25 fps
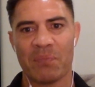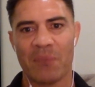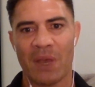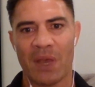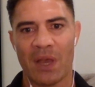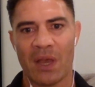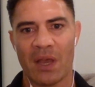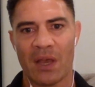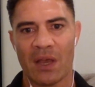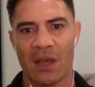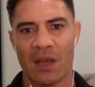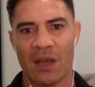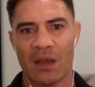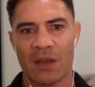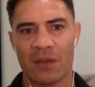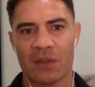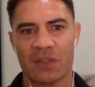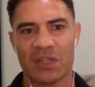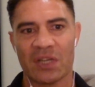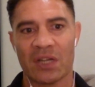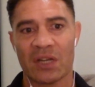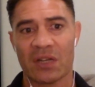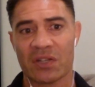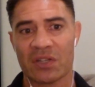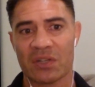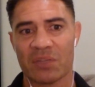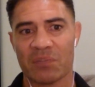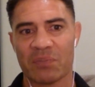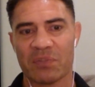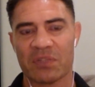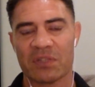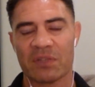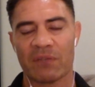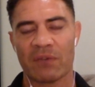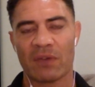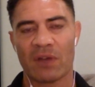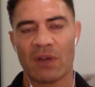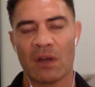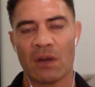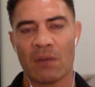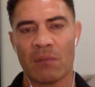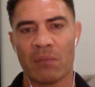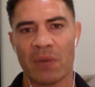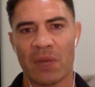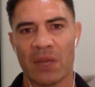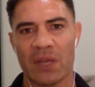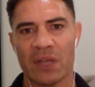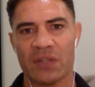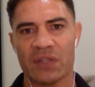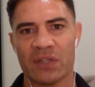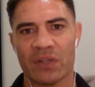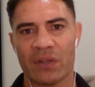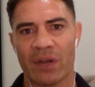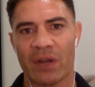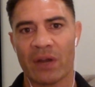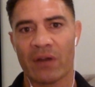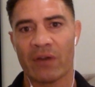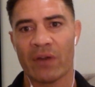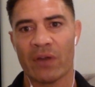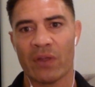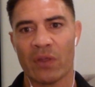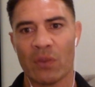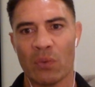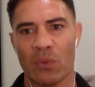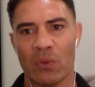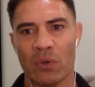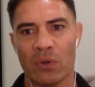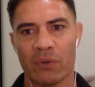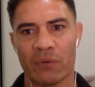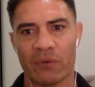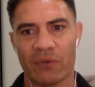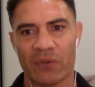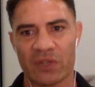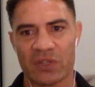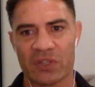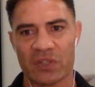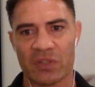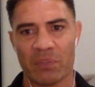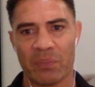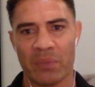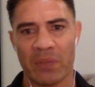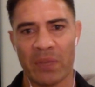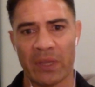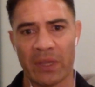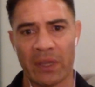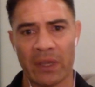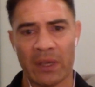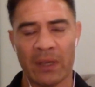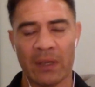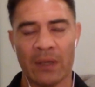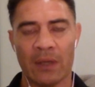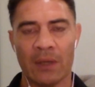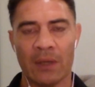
talented Pacific Island players there are around the world for us to pick.